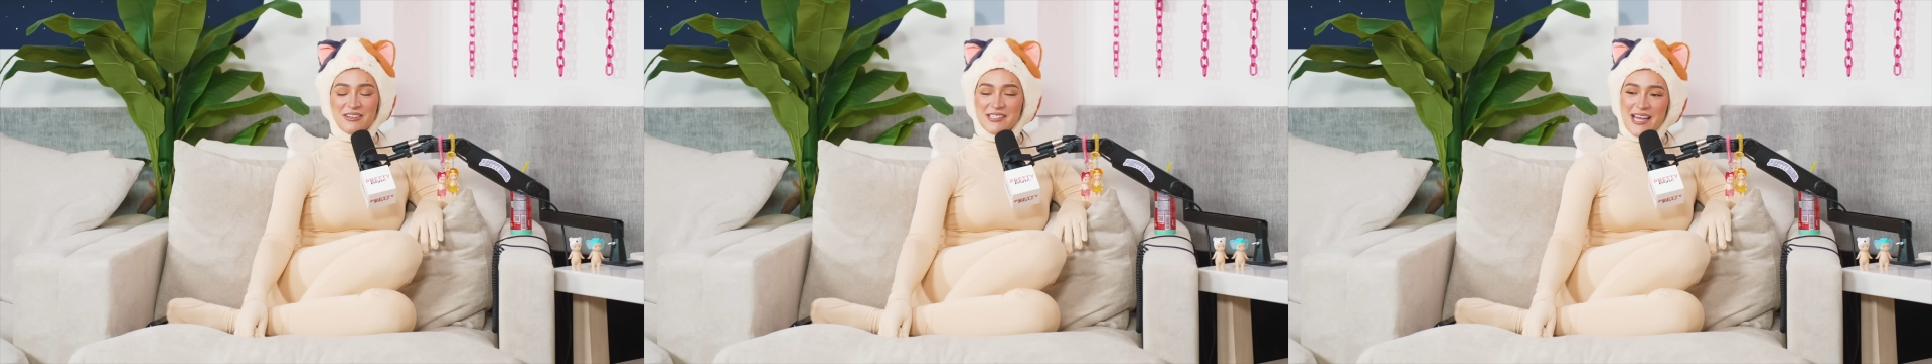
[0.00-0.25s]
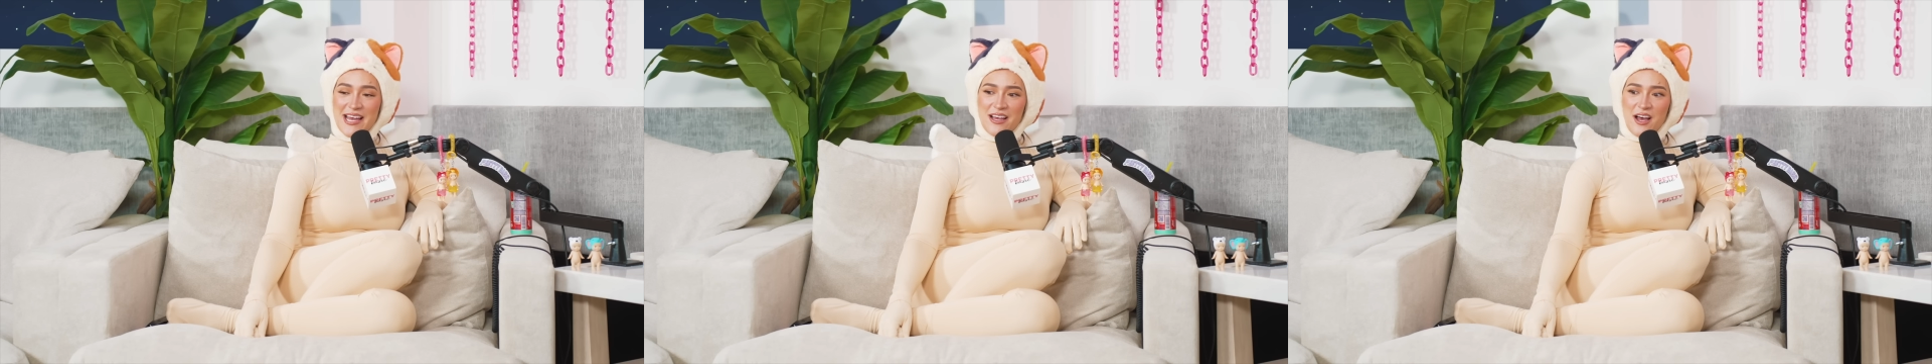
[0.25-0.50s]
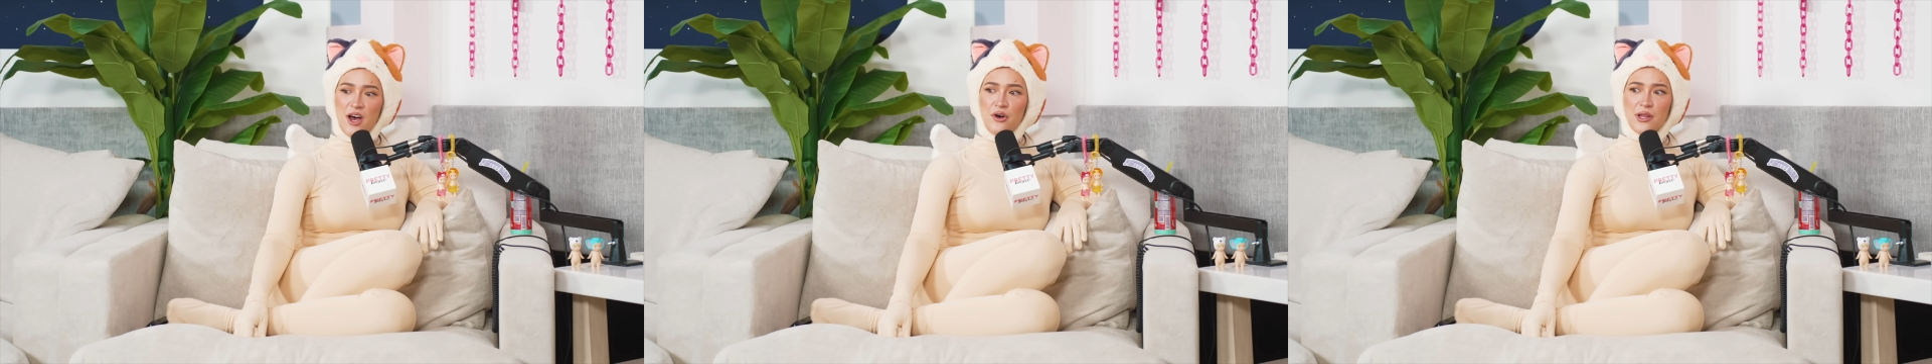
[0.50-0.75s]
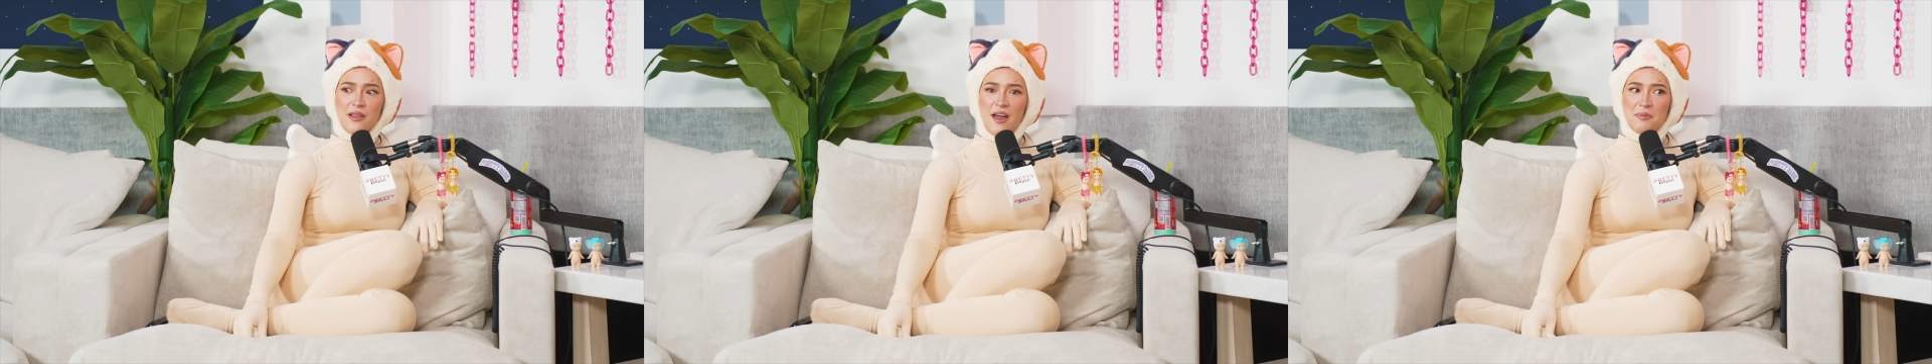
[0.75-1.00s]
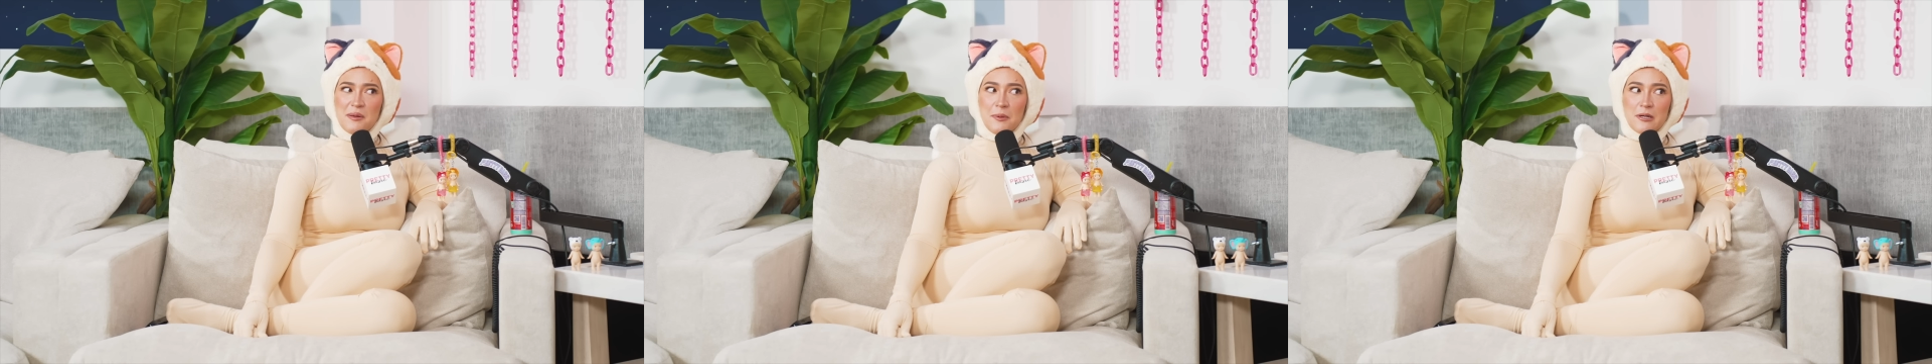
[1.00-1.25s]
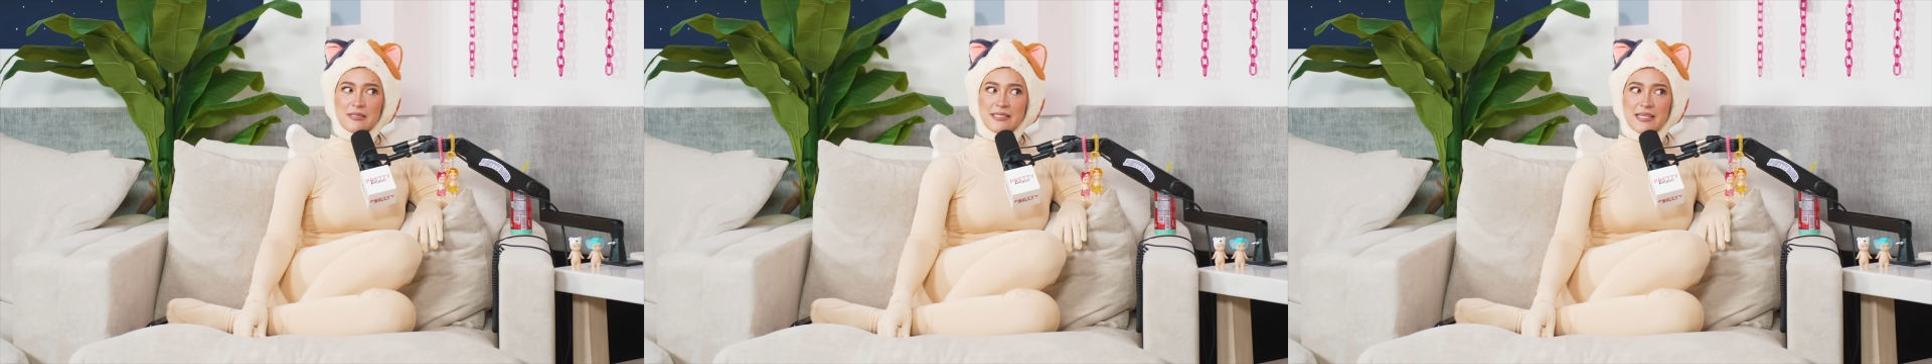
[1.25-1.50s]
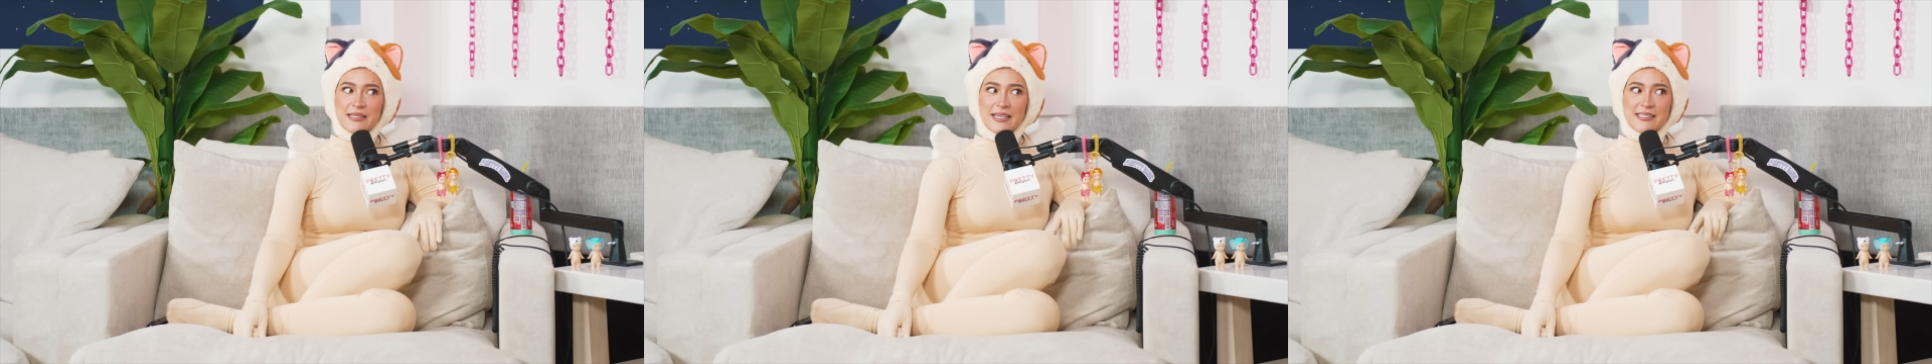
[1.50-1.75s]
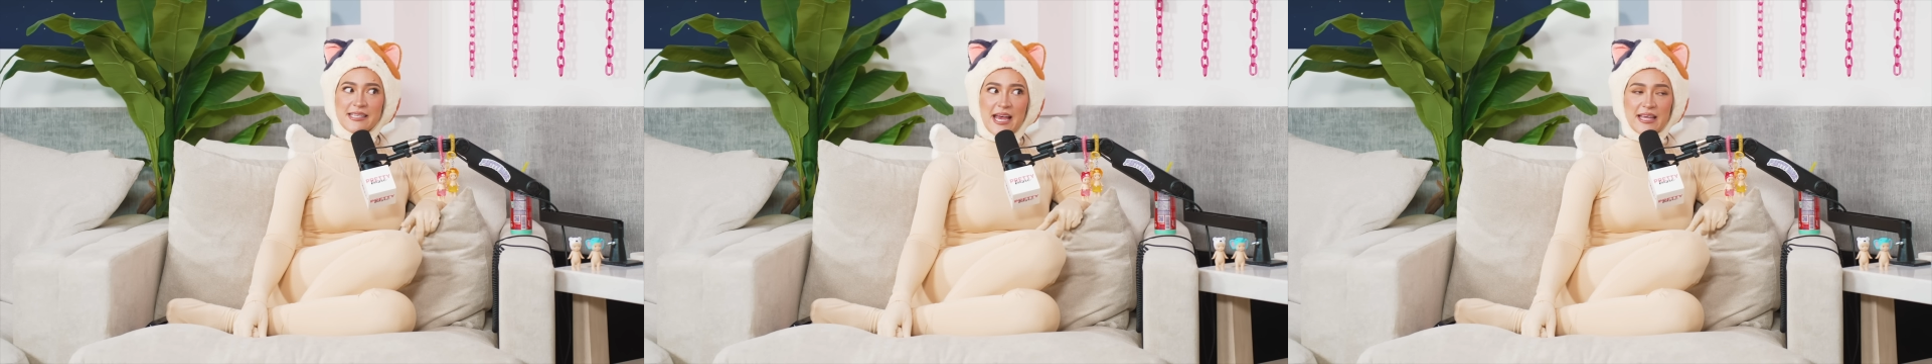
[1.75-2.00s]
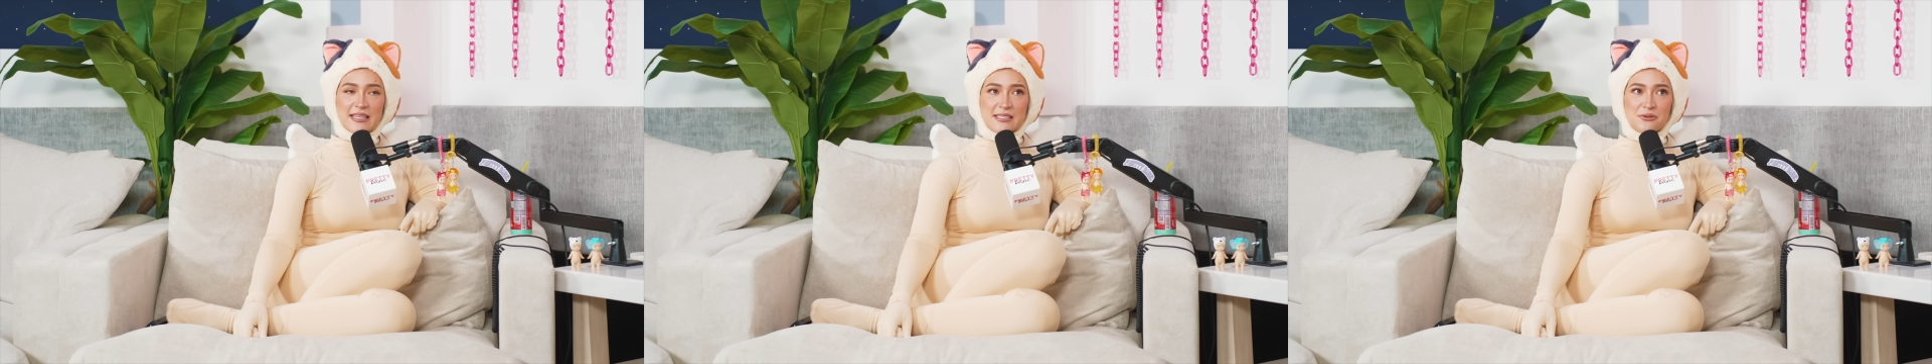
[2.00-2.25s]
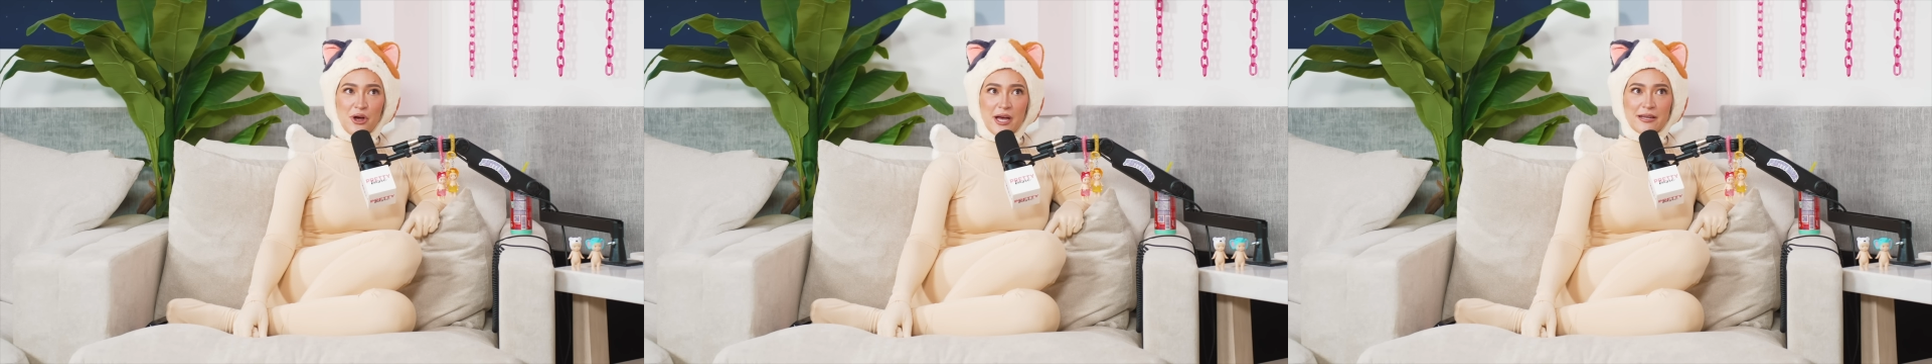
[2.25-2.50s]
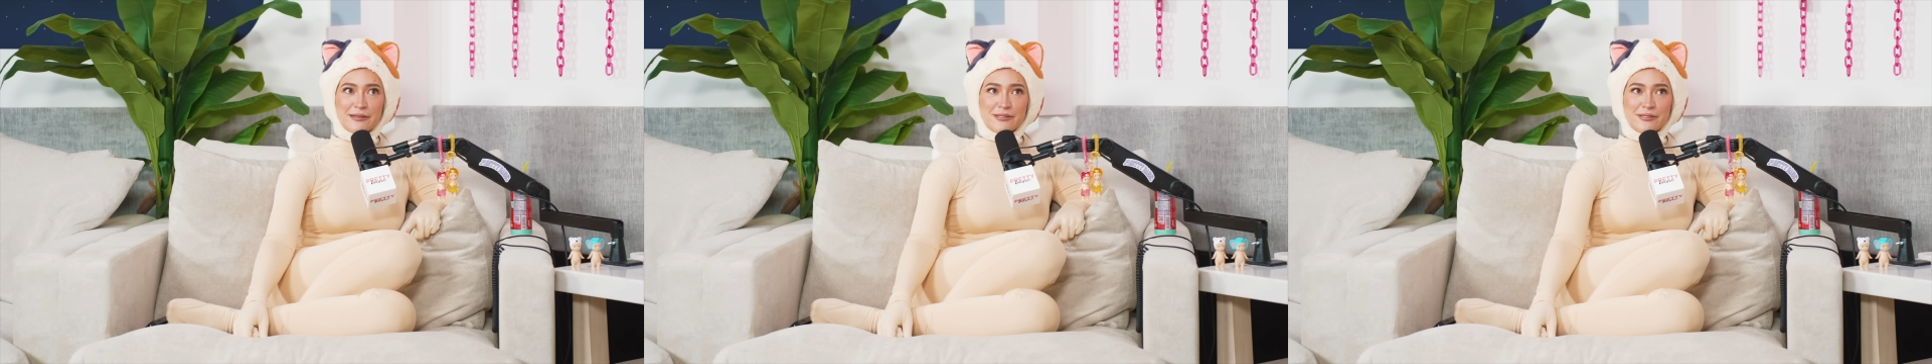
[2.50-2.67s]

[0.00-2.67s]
I was like, oh, a lot of people are like saying this one.